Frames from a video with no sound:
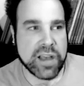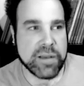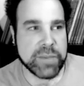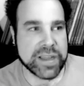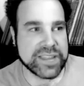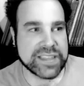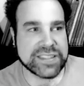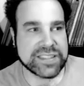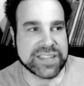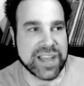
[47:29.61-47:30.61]
But this
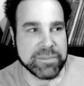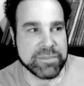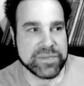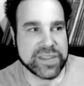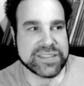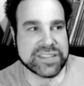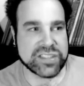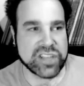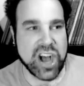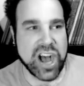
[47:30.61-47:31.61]
is um, this is
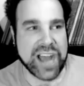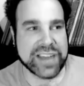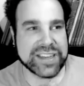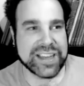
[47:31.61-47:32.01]
not,